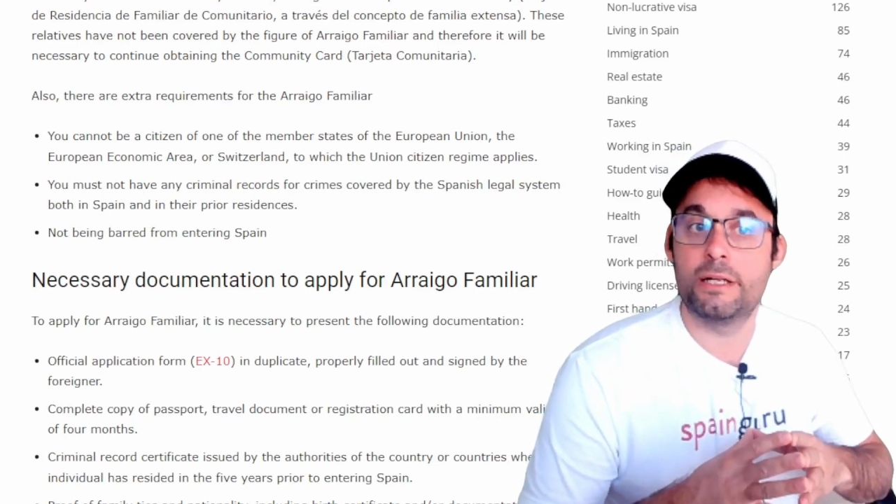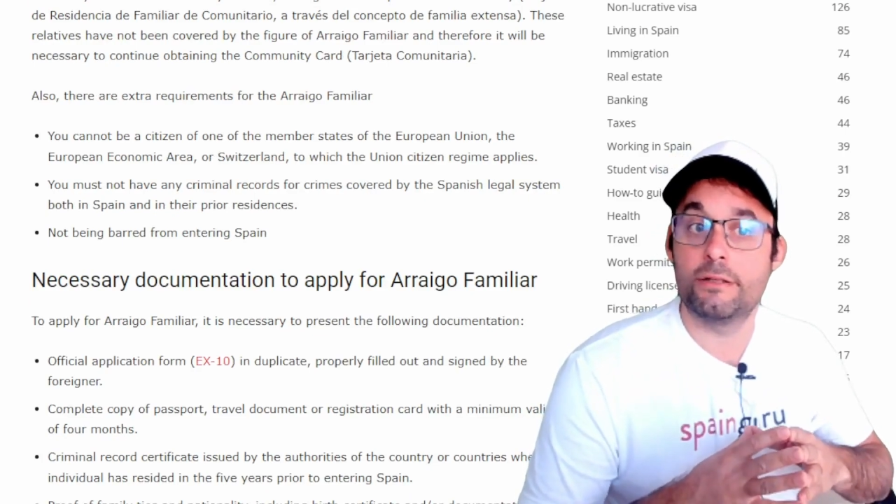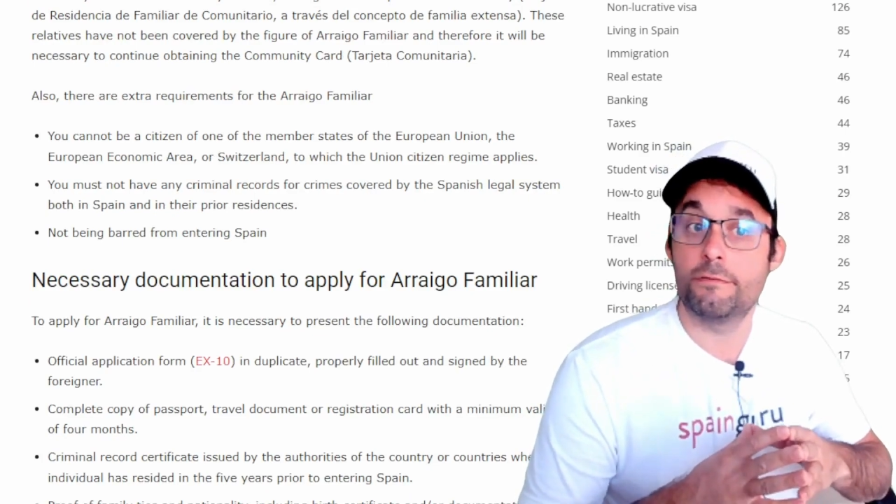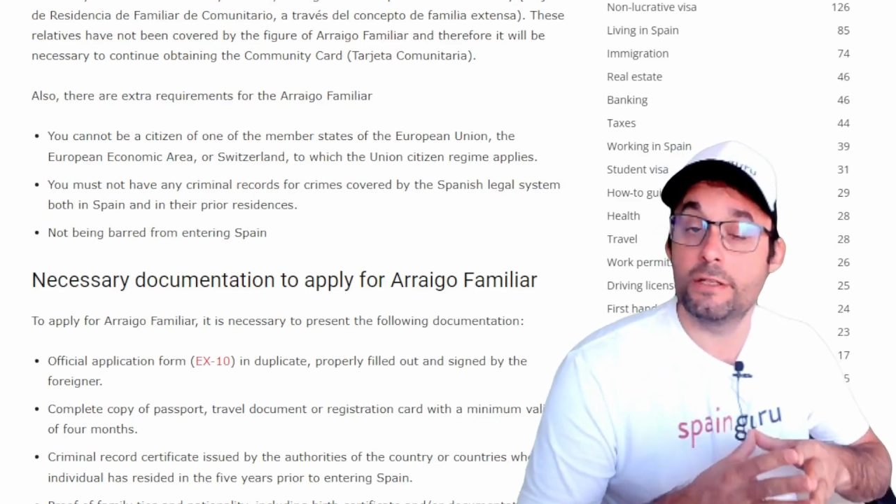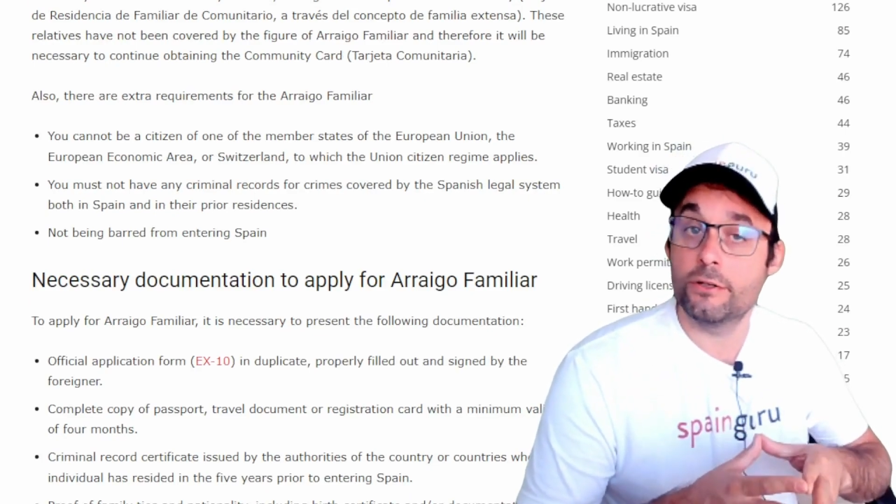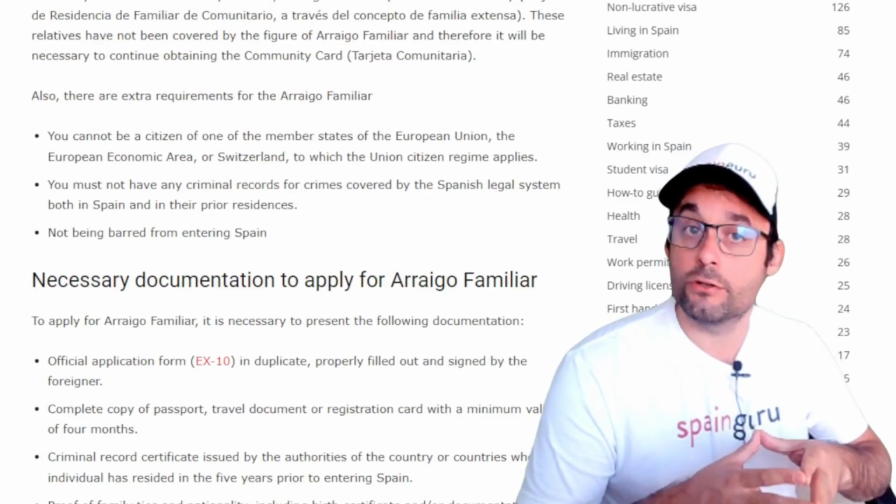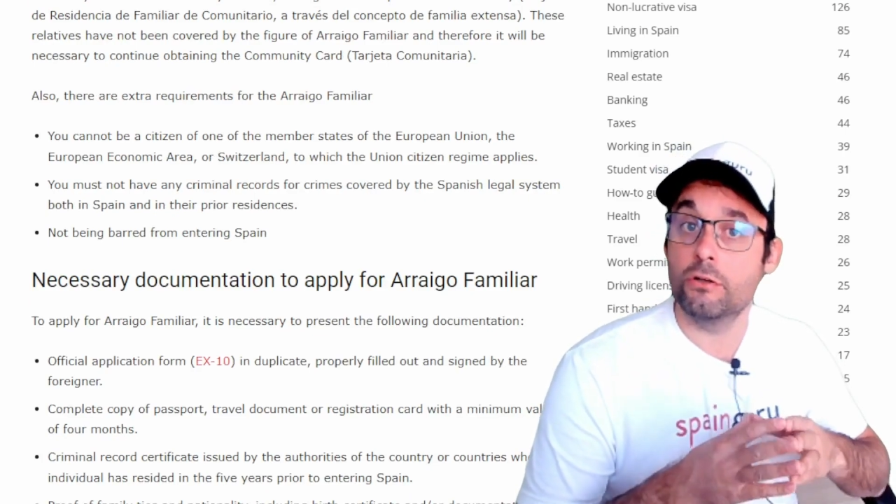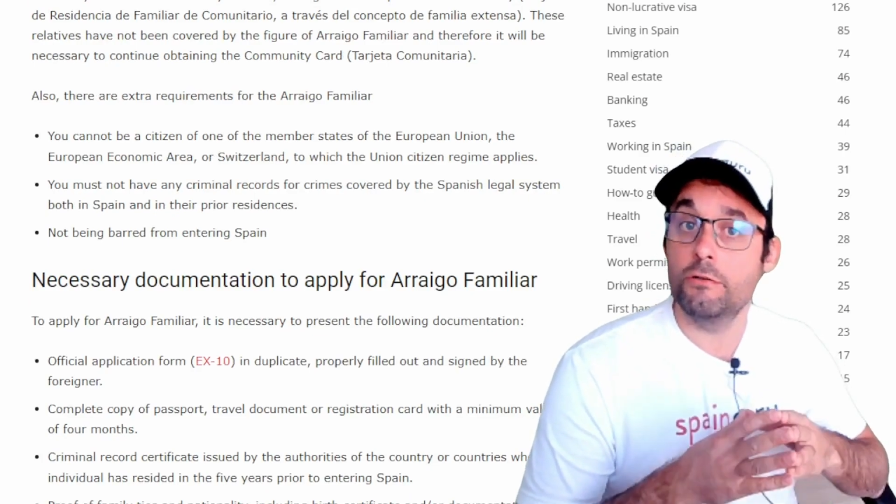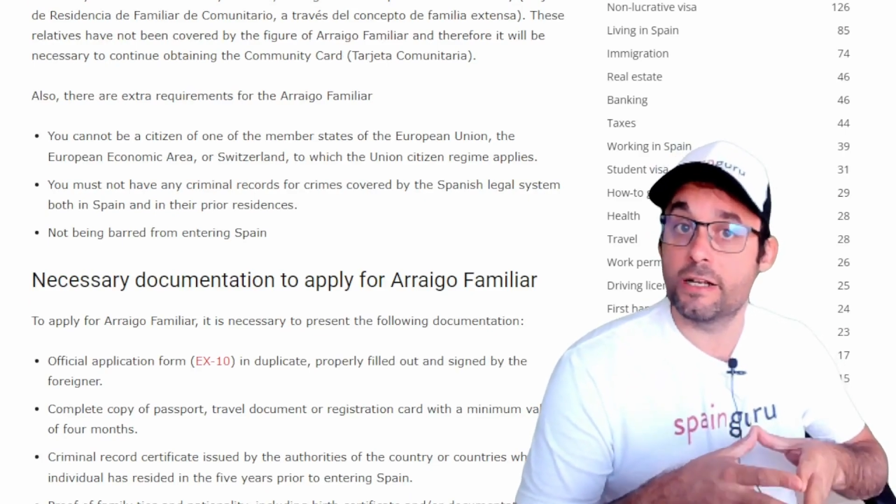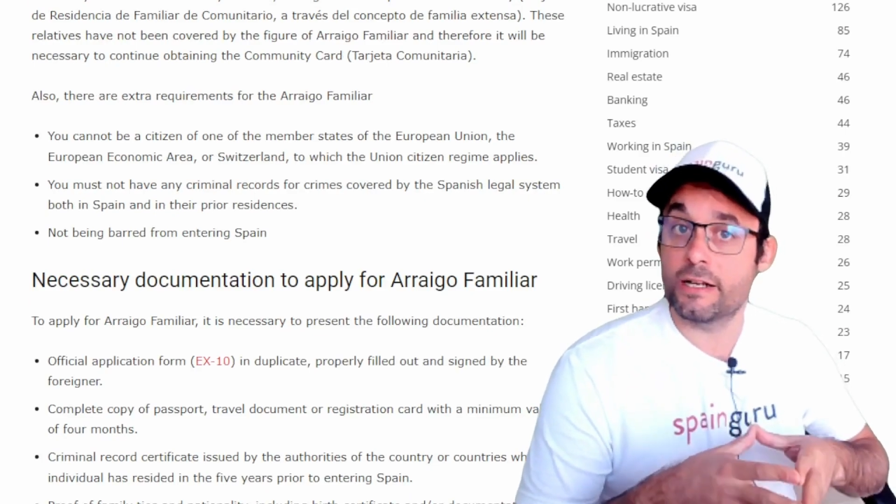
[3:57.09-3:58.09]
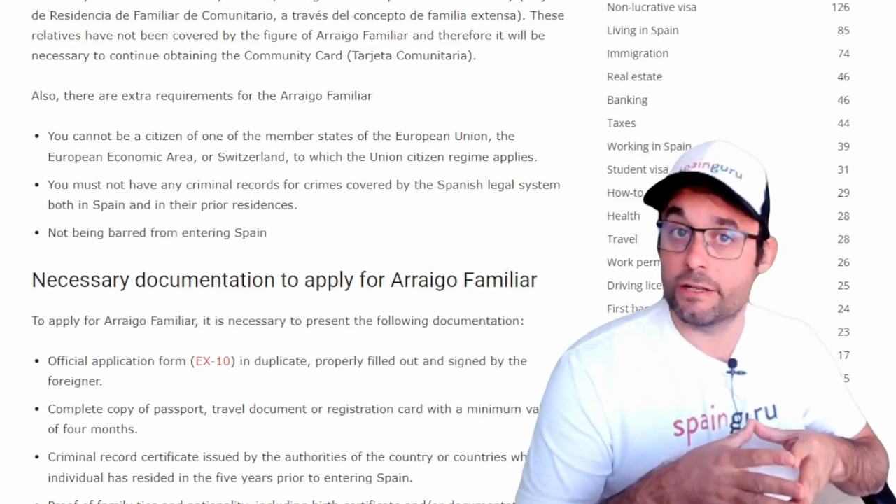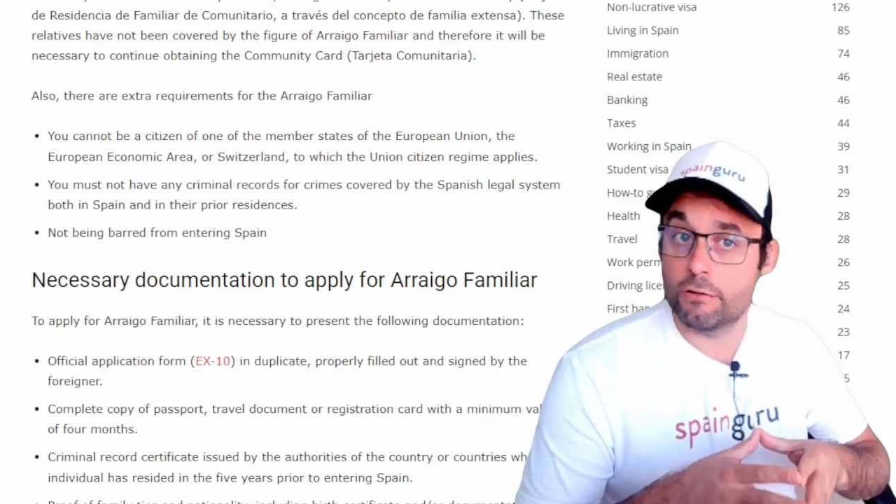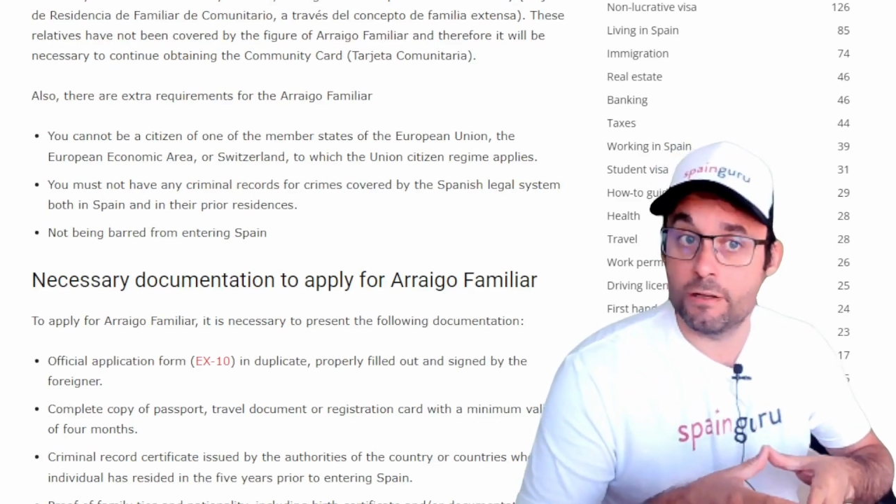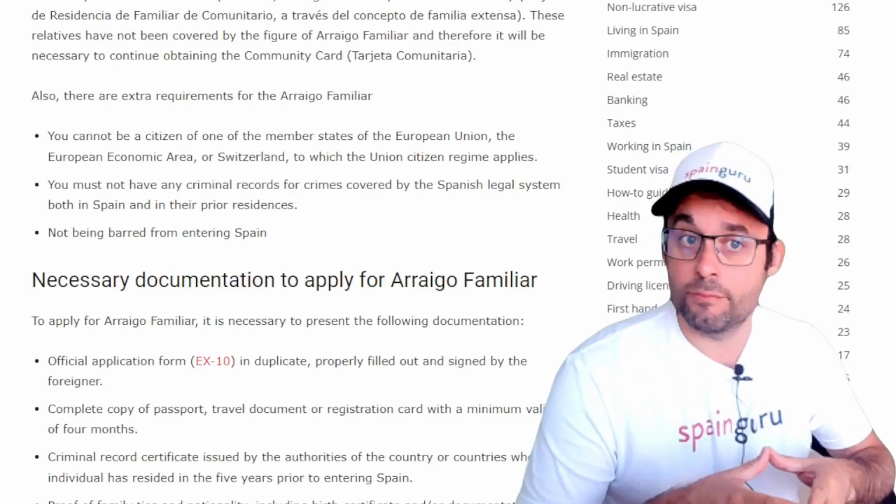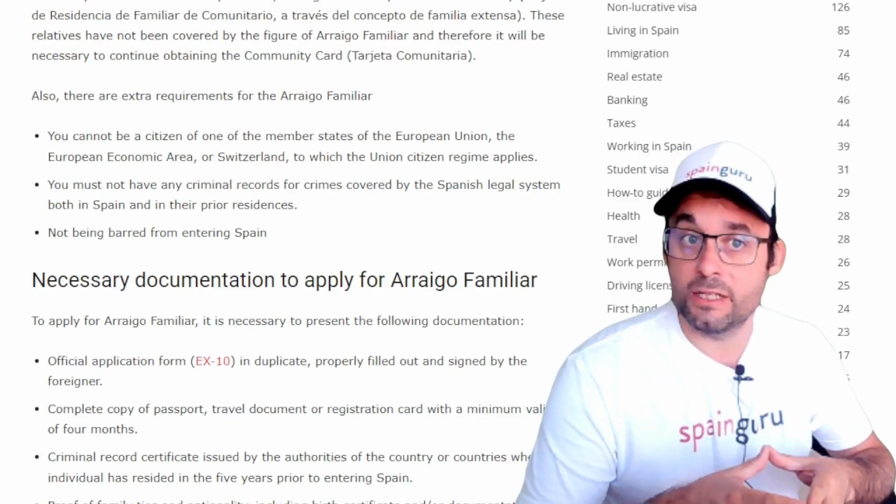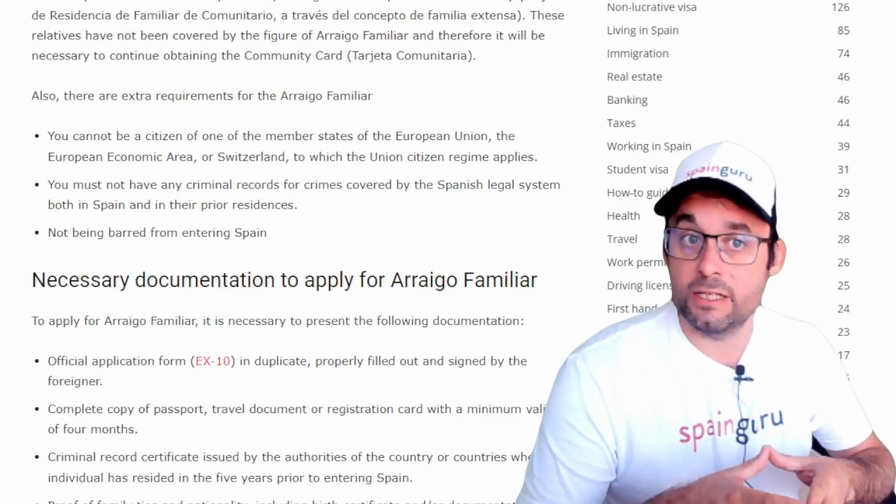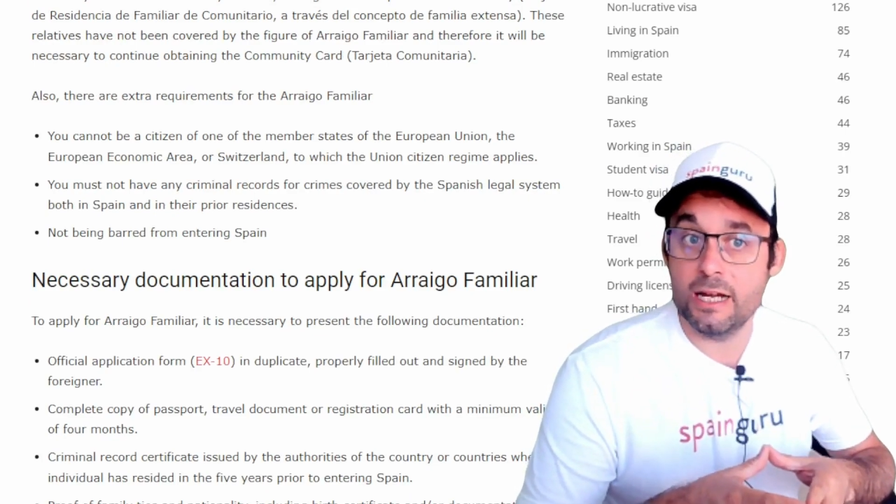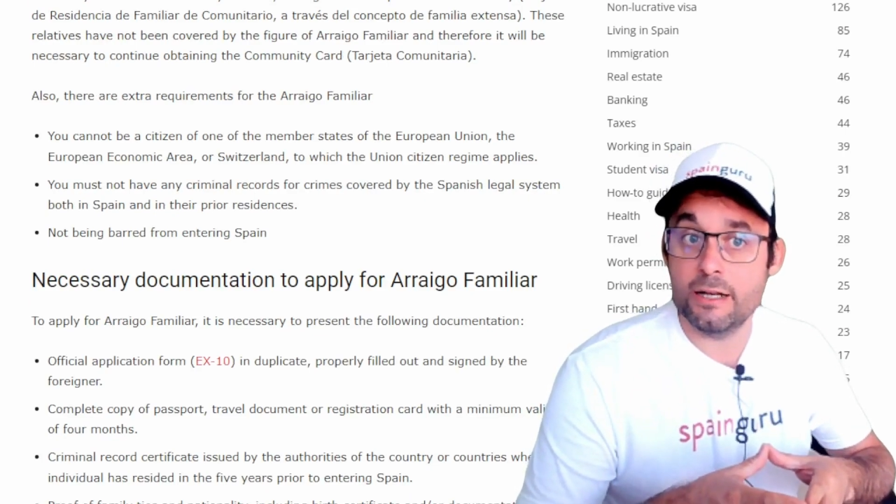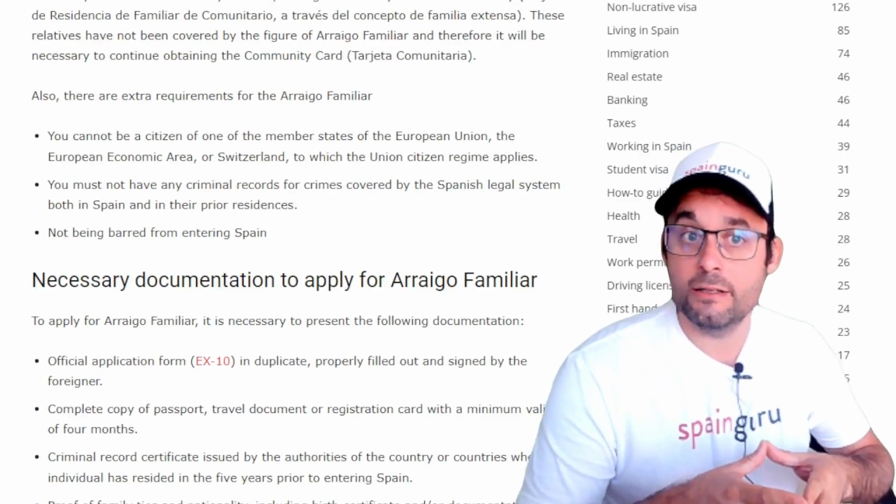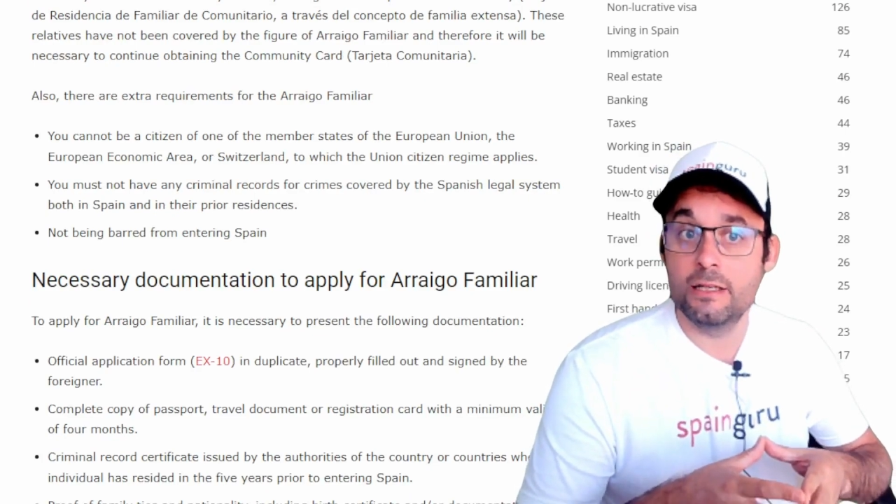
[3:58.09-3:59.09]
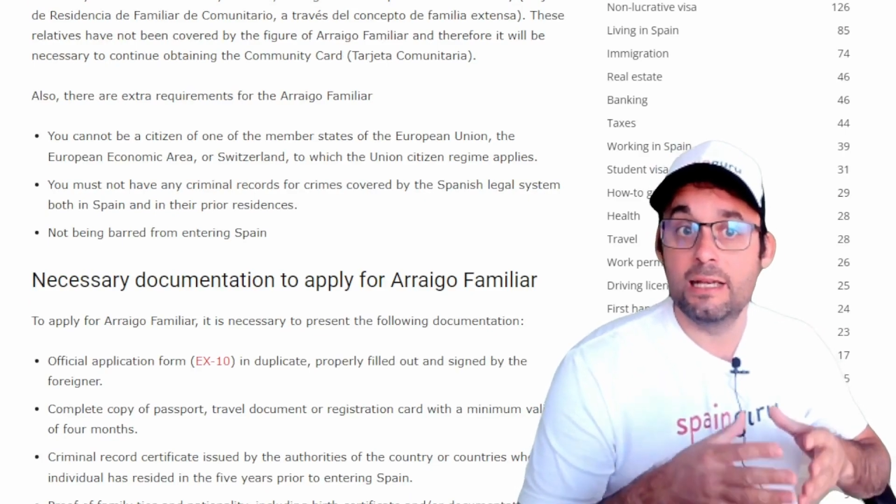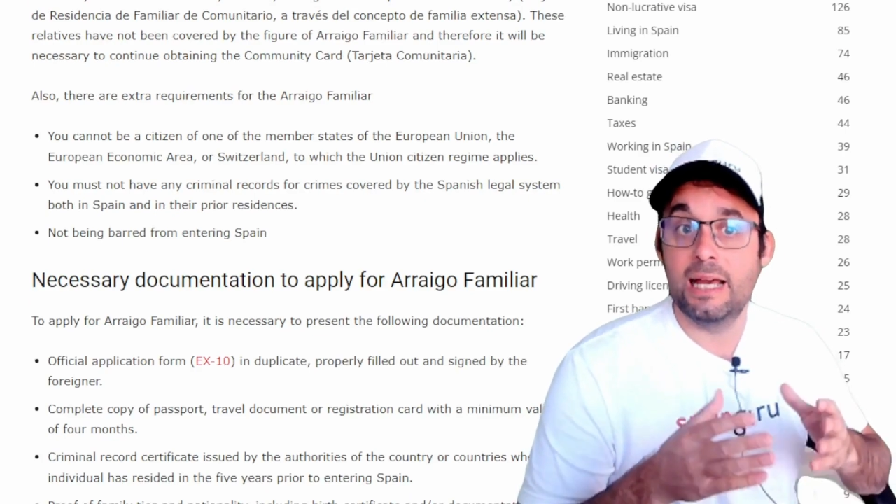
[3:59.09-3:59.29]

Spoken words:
by the figure of Arraigo Familiar,